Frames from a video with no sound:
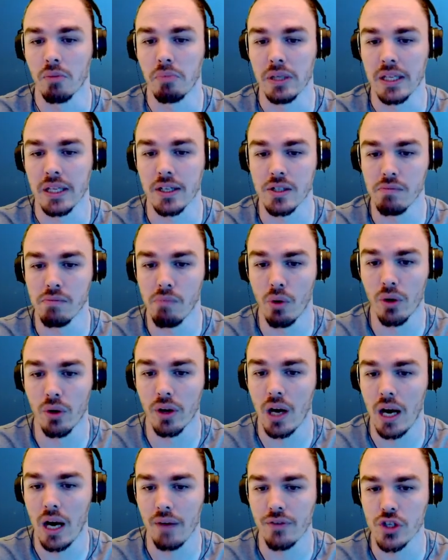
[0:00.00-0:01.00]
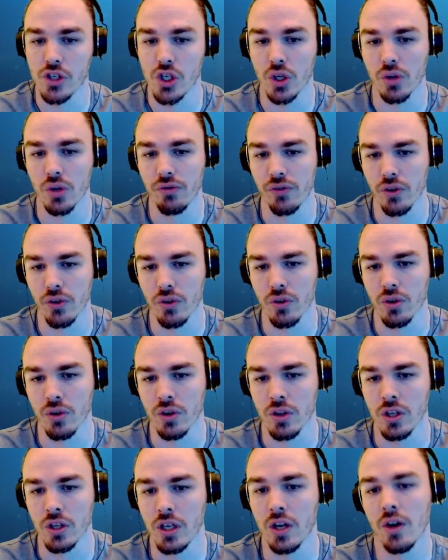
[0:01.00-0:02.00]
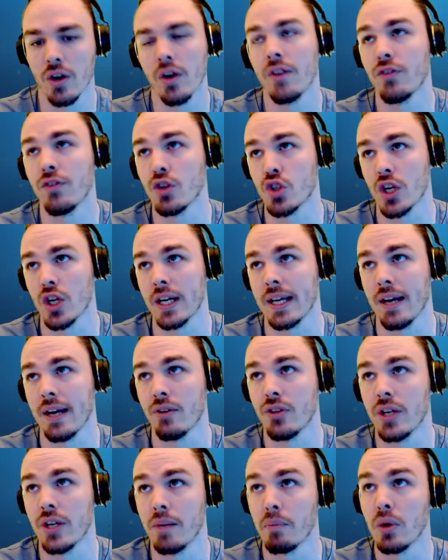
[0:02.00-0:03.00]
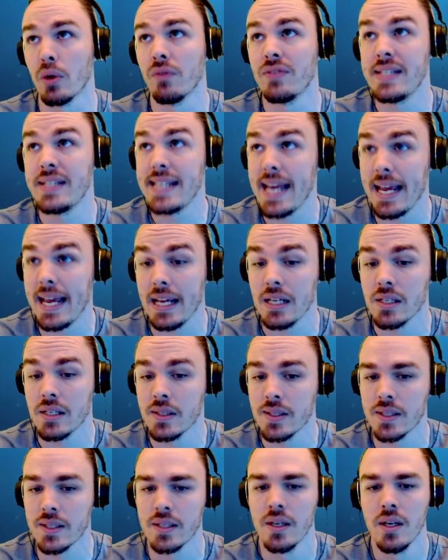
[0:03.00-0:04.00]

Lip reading: but gets more off as you go further into the year if you're trying to count the number of days